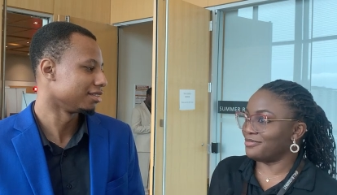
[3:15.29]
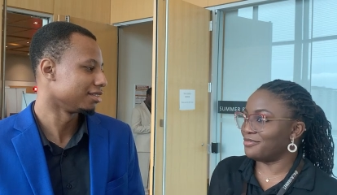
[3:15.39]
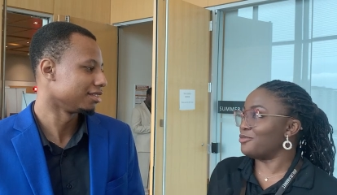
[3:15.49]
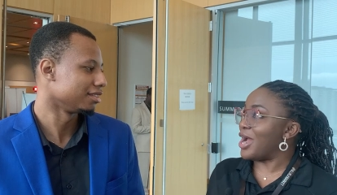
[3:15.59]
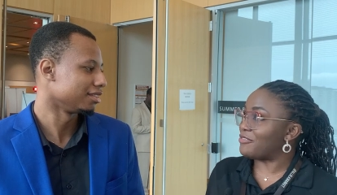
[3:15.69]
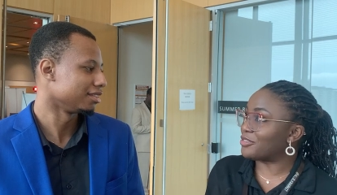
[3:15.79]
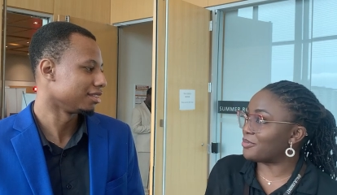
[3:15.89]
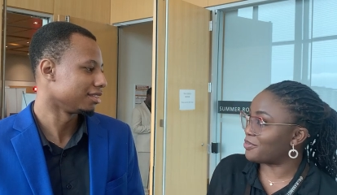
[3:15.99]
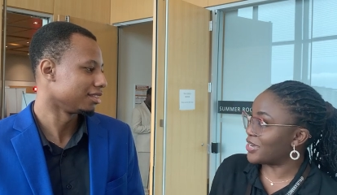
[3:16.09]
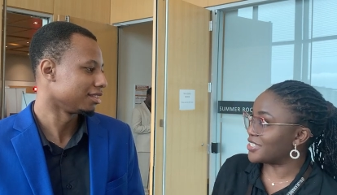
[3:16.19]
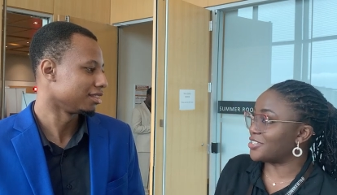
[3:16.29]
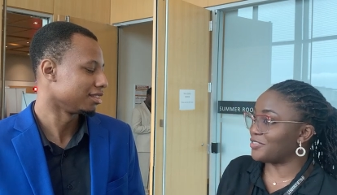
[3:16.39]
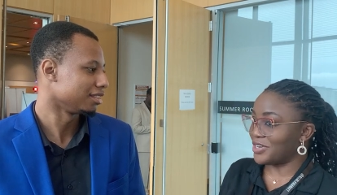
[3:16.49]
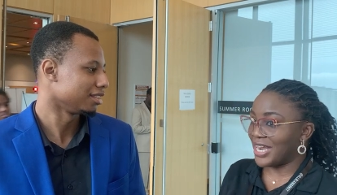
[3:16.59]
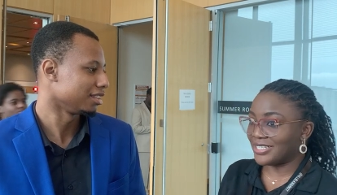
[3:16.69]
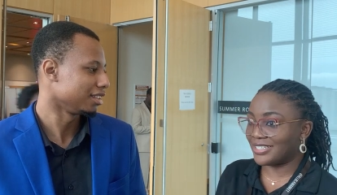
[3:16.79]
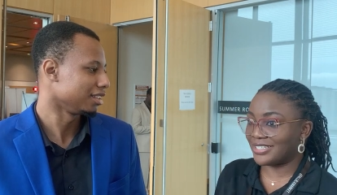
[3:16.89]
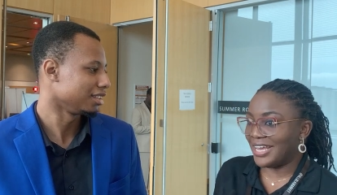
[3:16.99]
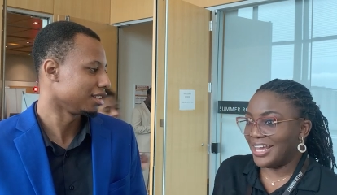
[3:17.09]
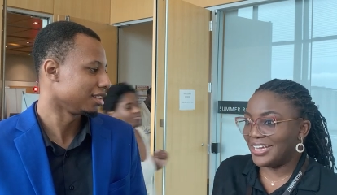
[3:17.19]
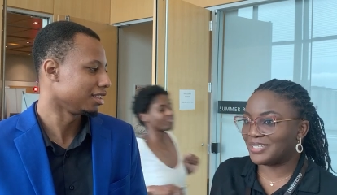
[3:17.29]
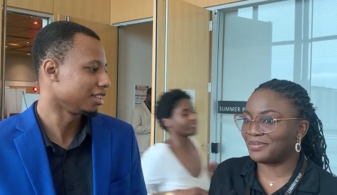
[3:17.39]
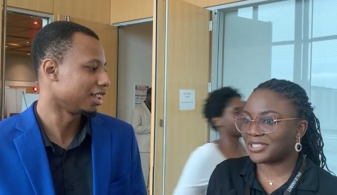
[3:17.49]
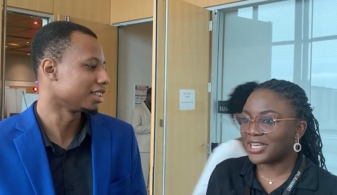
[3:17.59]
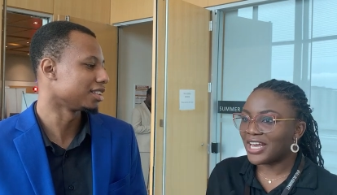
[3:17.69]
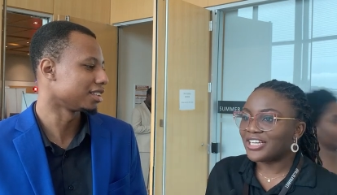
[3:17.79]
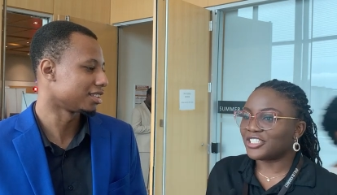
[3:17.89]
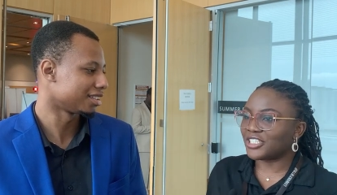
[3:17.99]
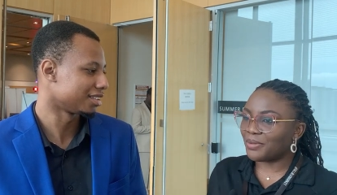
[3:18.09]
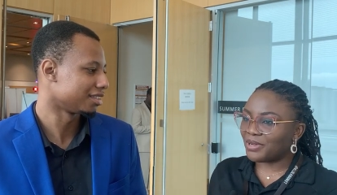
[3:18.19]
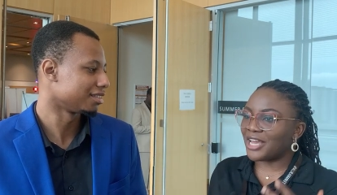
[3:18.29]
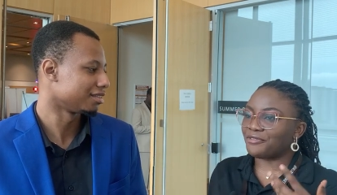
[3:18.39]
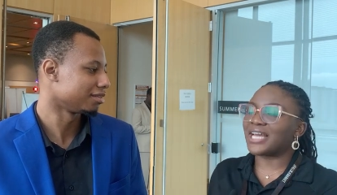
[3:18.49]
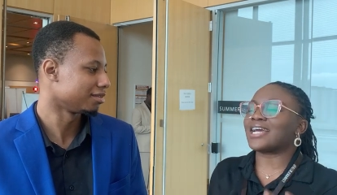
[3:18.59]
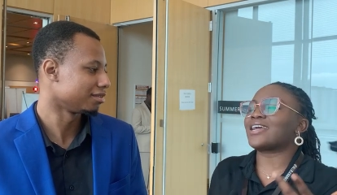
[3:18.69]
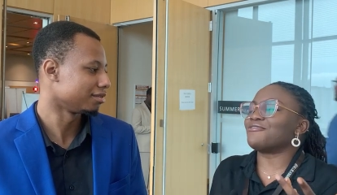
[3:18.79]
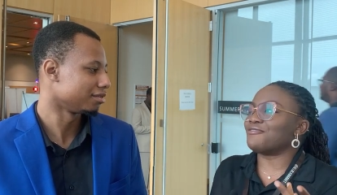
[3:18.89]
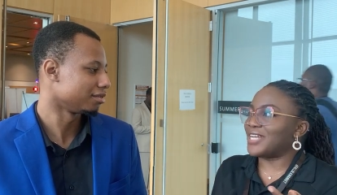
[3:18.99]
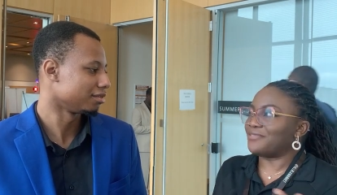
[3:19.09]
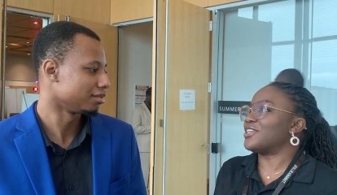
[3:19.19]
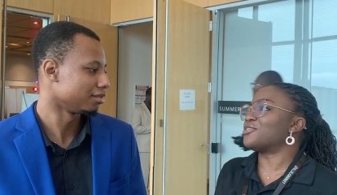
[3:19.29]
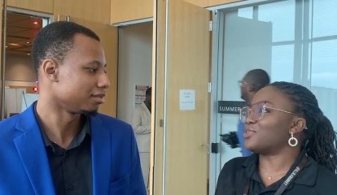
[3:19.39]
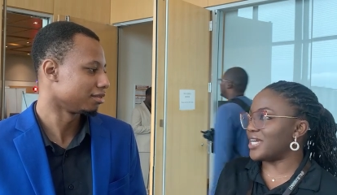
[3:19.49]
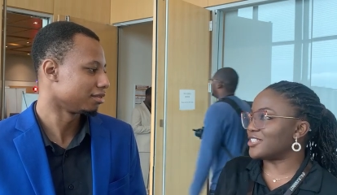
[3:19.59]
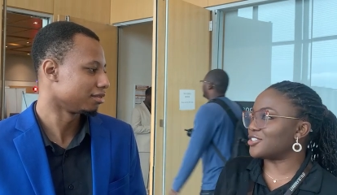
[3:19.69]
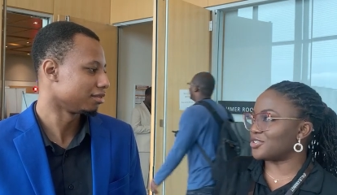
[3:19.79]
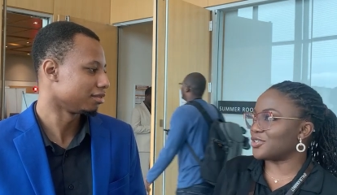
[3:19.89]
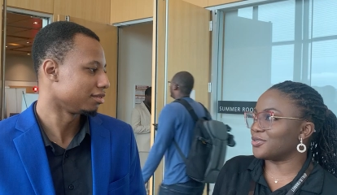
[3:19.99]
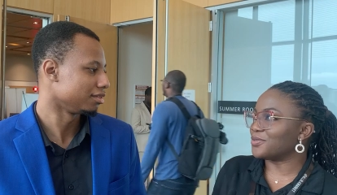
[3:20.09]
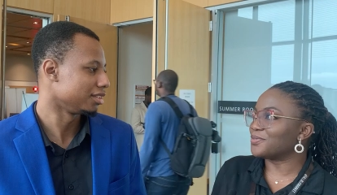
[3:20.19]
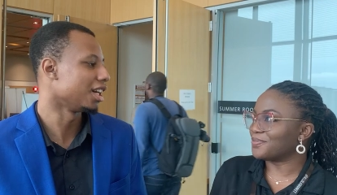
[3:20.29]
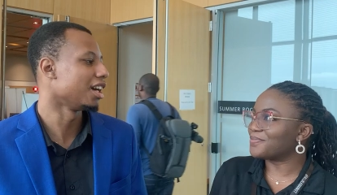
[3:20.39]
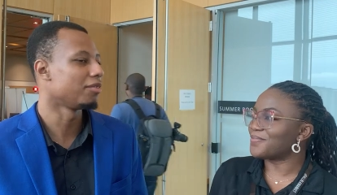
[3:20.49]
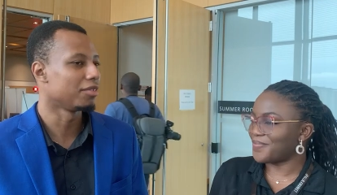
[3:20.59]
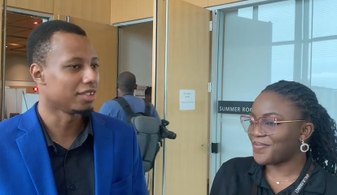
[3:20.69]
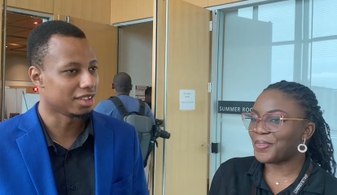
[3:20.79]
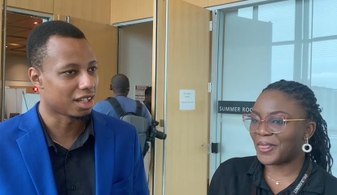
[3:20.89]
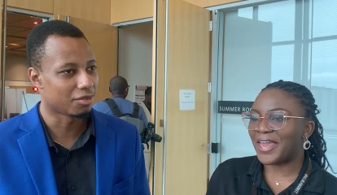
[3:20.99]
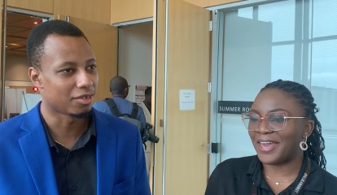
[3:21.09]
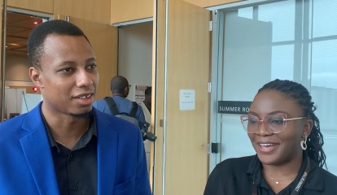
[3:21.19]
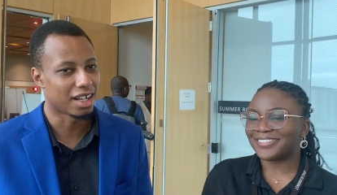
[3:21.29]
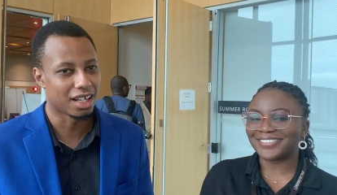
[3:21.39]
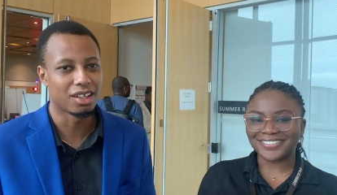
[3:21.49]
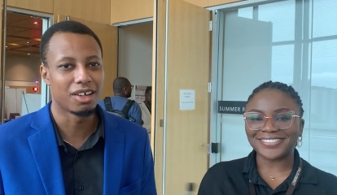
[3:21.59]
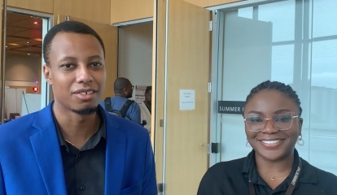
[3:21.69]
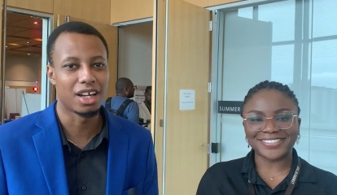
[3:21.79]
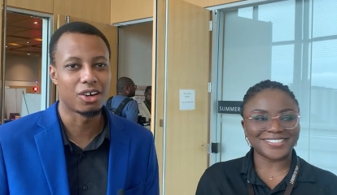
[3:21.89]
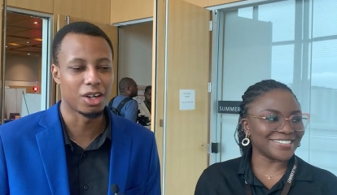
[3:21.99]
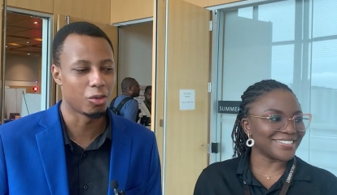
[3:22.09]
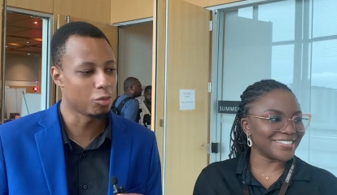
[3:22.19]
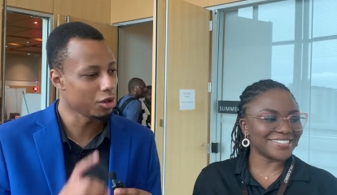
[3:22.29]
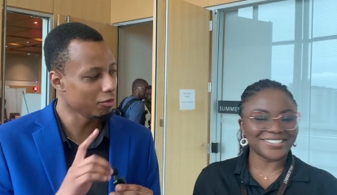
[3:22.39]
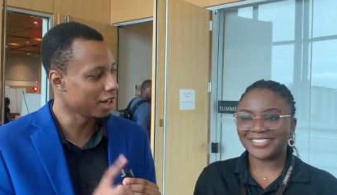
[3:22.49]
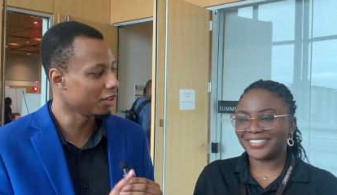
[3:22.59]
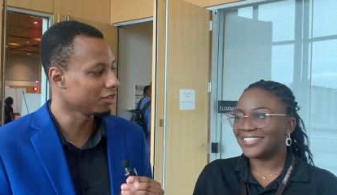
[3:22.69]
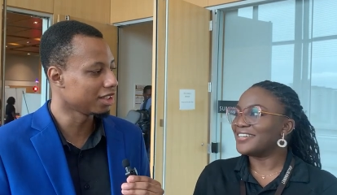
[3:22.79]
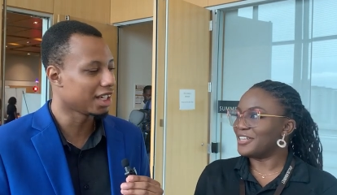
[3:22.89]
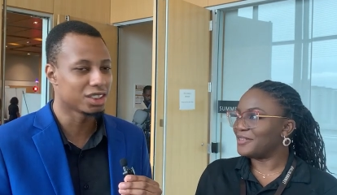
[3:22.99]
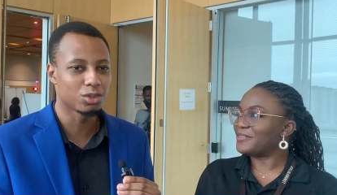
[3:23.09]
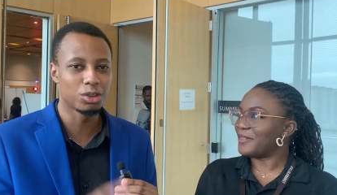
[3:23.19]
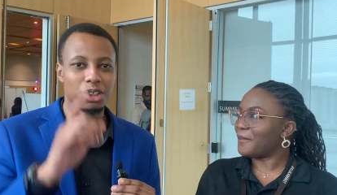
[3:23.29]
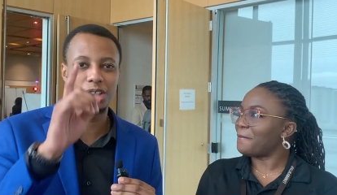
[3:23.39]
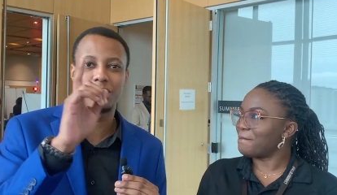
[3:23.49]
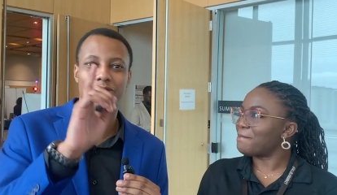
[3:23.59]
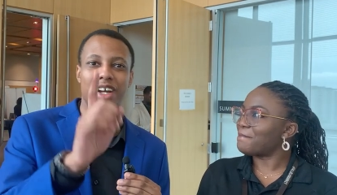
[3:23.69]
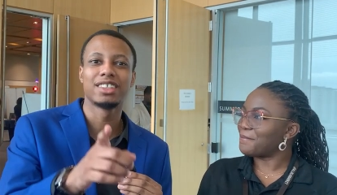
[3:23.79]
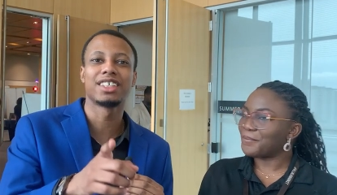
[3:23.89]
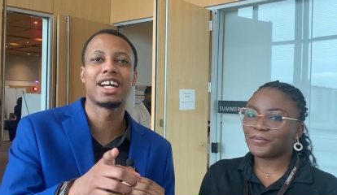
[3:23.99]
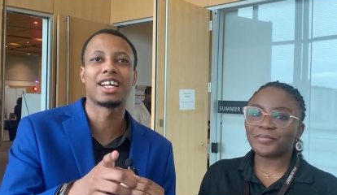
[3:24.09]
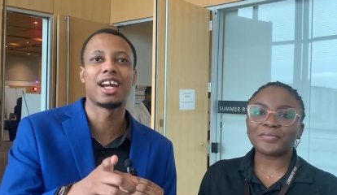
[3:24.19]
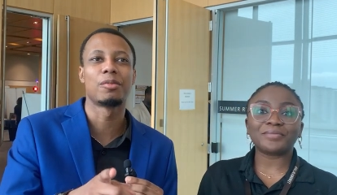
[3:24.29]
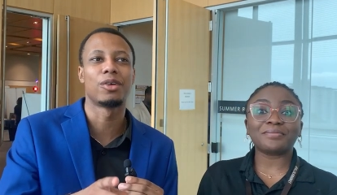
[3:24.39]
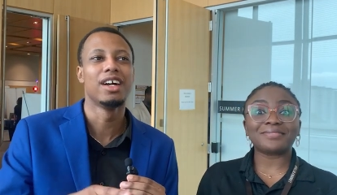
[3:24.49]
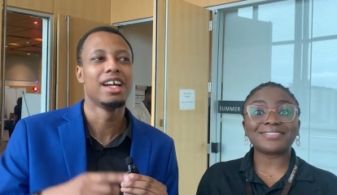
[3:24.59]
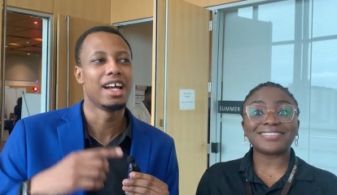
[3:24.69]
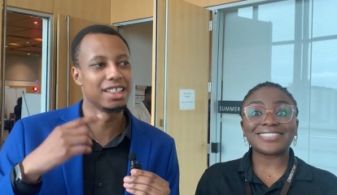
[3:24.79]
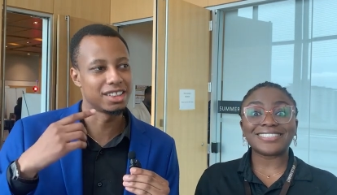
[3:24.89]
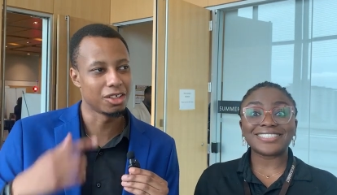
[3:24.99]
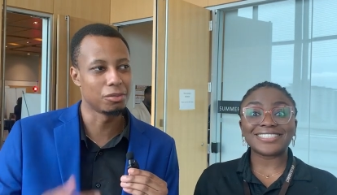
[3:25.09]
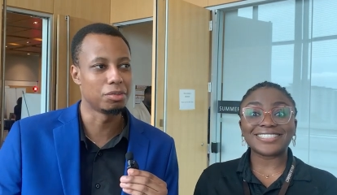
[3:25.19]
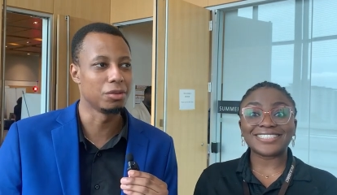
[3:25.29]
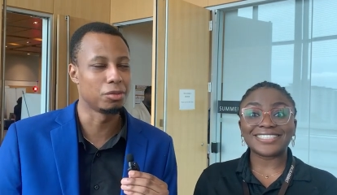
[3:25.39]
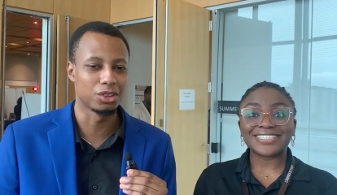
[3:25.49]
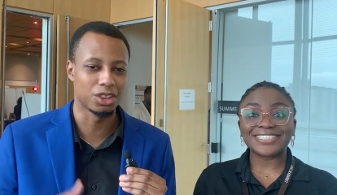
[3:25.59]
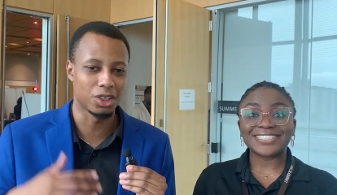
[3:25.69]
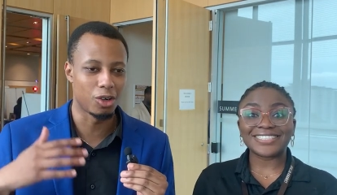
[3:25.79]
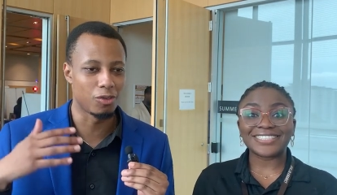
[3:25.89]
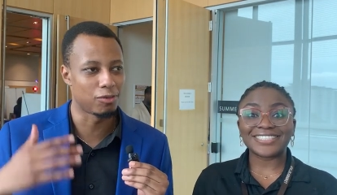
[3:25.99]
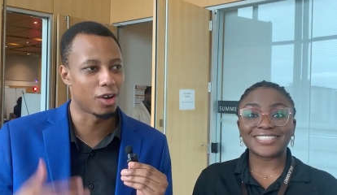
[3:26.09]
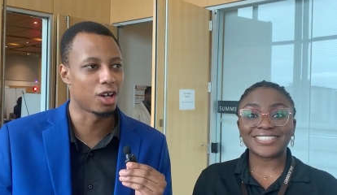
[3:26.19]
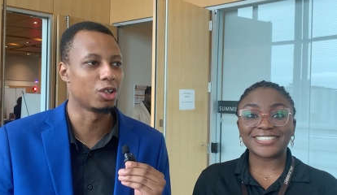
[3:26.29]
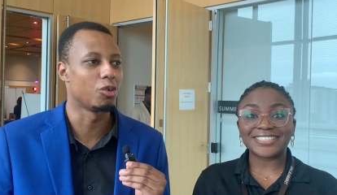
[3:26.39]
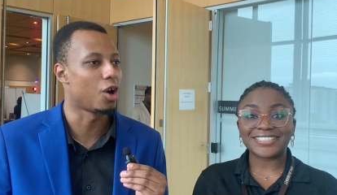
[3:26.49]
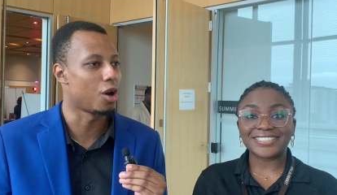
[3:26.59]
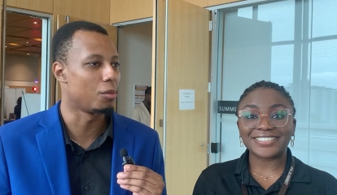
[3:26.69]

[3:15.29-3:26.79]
Speaker 1: wife of the President of the United States. But she's somebody I feel like I can definitely relate to. Definitely.
Speaker 2: Yeah. I love that. Okay, one final thing. I just want you to look right into that camera and tell people to go follow All